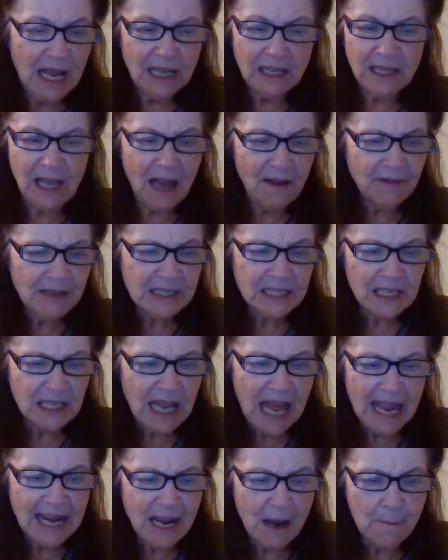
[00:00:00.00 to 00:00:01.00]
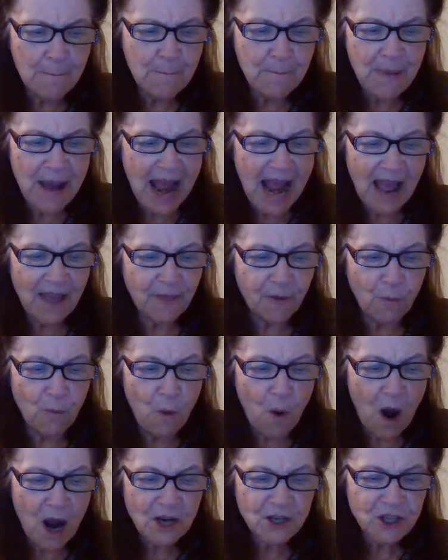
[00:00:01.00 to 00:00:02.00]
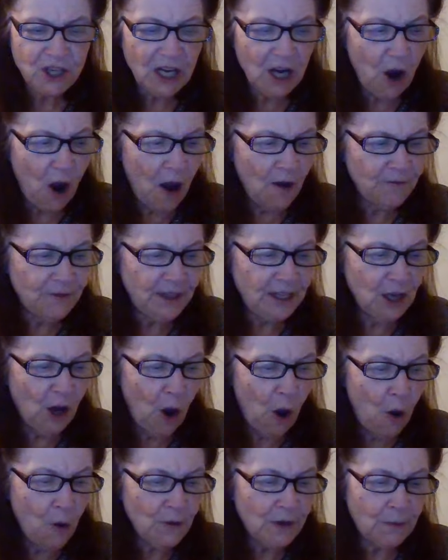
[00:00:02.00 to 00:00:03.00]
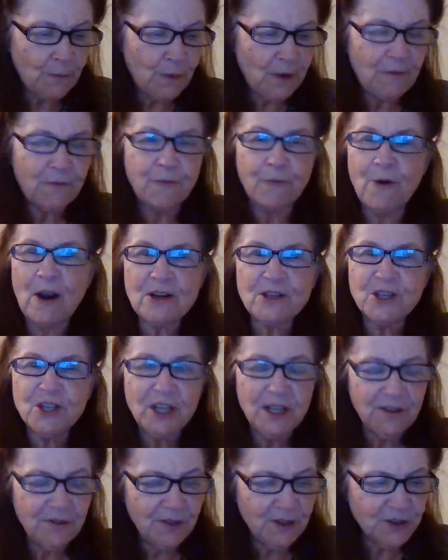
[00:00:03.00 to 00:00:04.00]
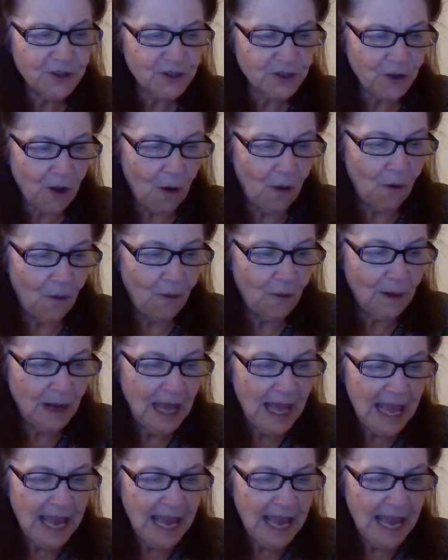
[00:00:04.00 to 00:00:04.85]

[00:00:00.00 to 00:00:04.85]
Love is like a bath washing off the old and refreshing the soul,